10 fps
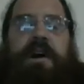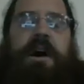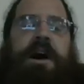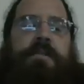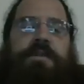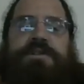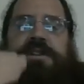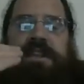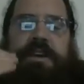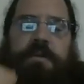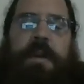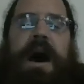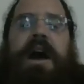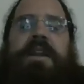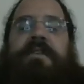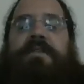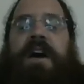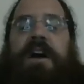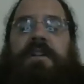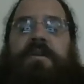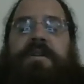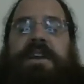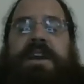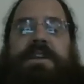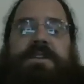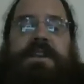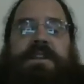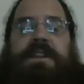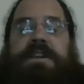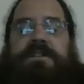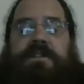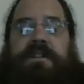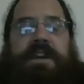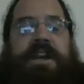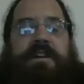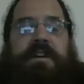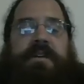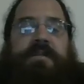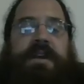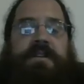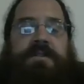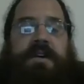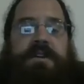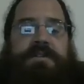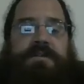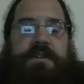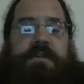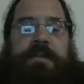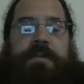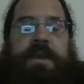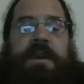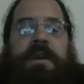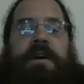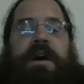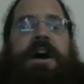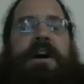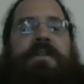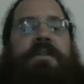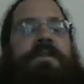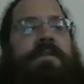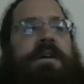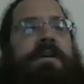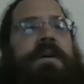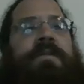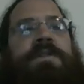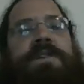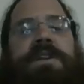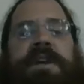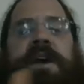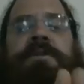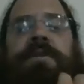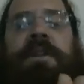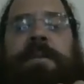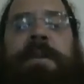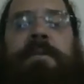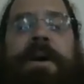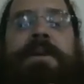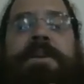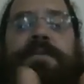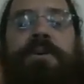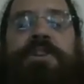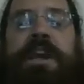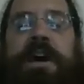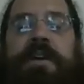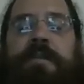You just let your body follow the knees. Like the knees are the leader and everything else follows through. I've also talked to a lot of people about knees pushing out.